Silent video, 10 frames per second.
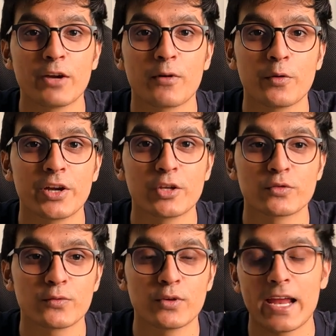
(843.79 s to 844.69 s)
and found it
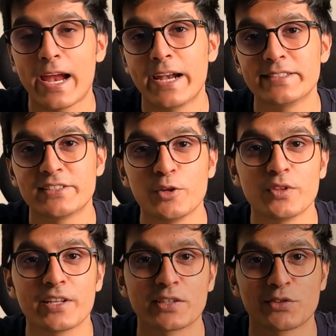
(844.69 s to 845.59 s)
useful, and see you in
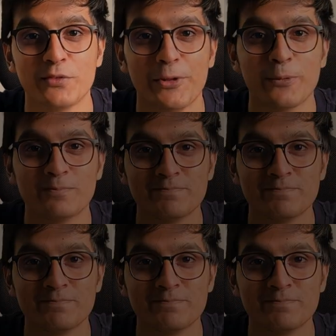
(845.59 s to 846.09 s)
the next video.